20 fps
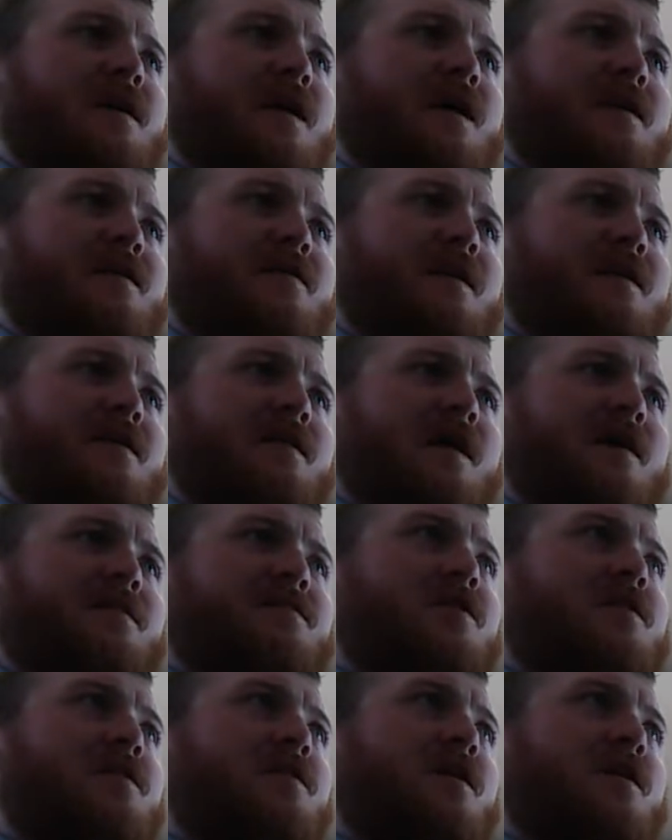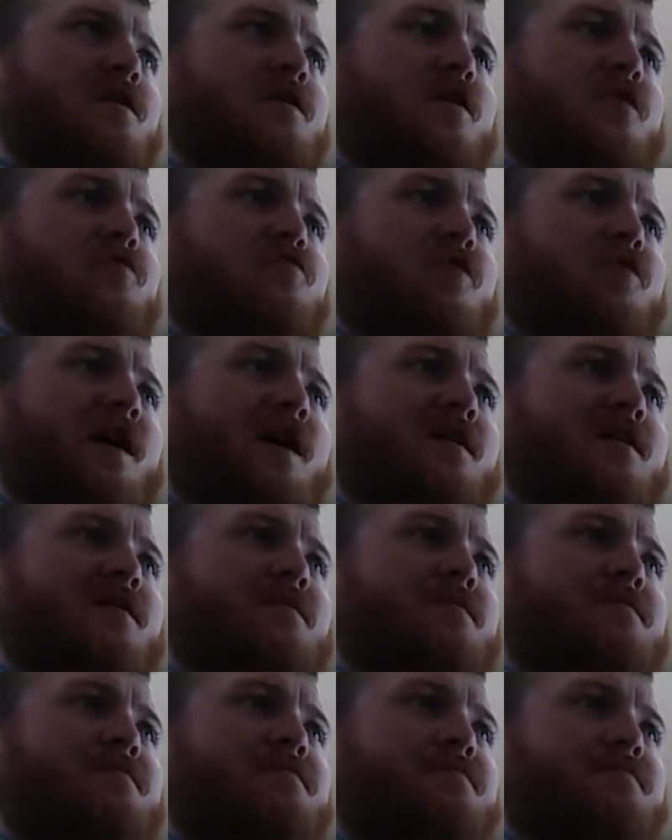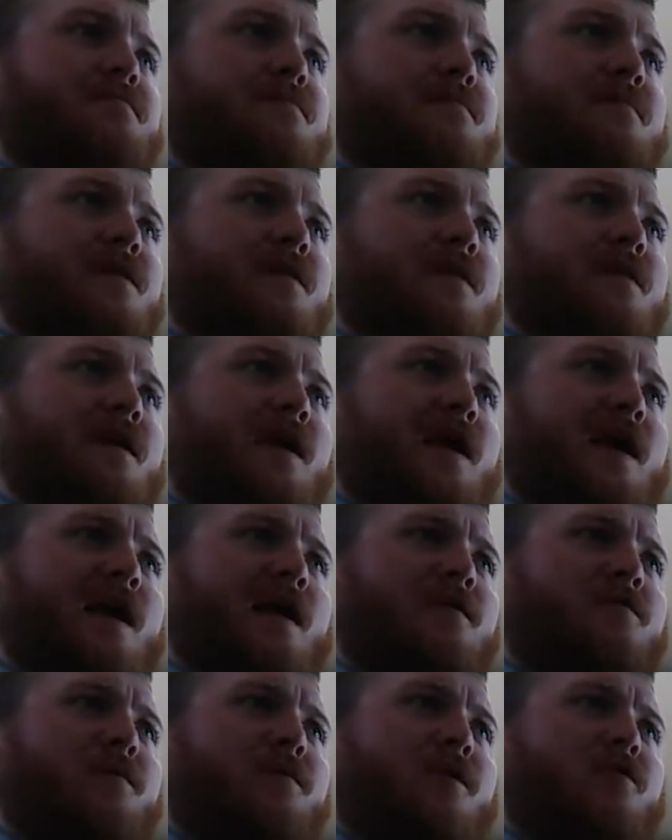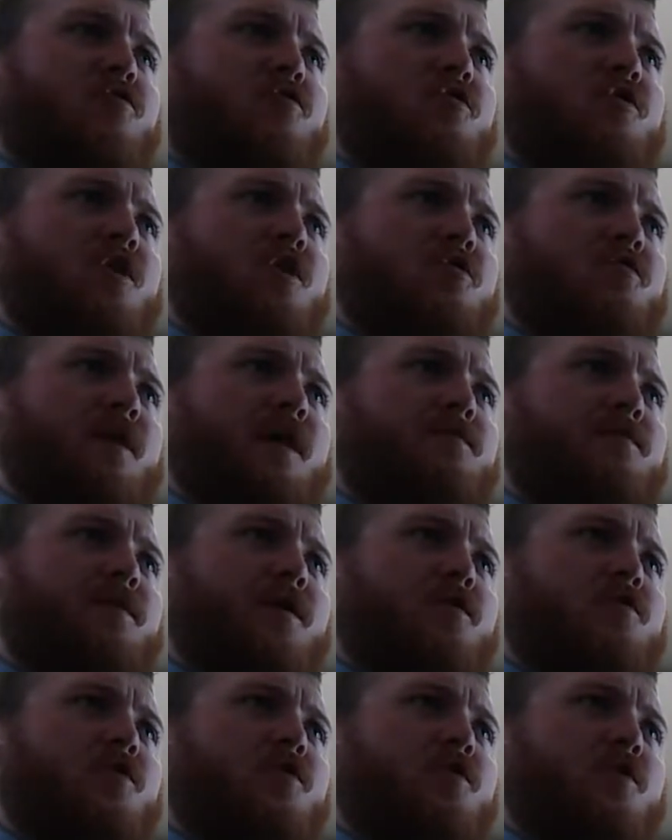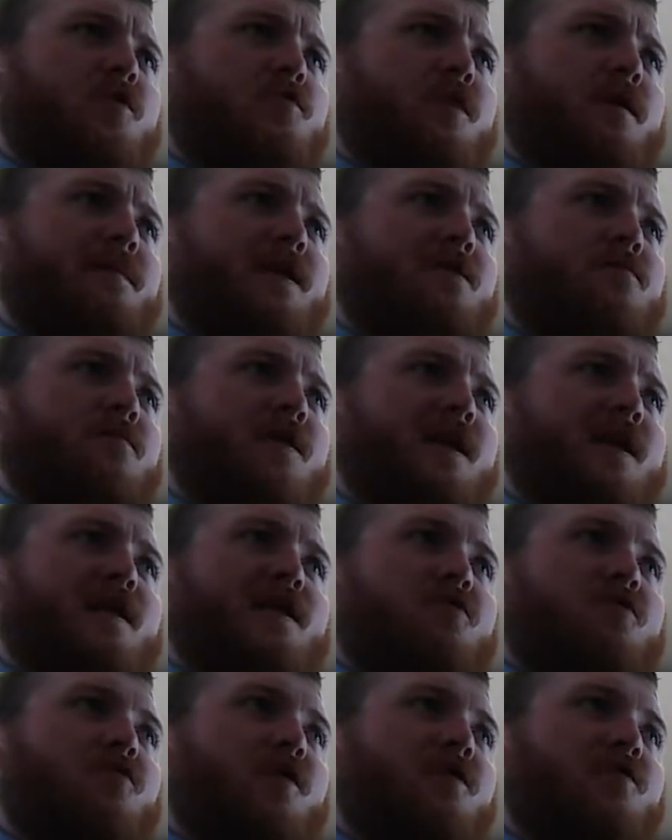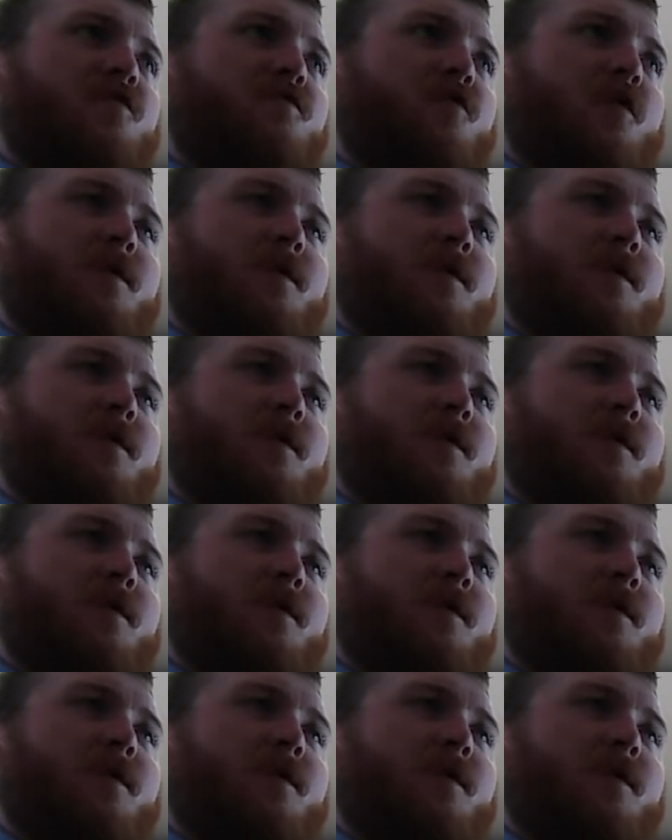extended lives in a clinical trial. An expert surgeon widespread use of women and with an aggressive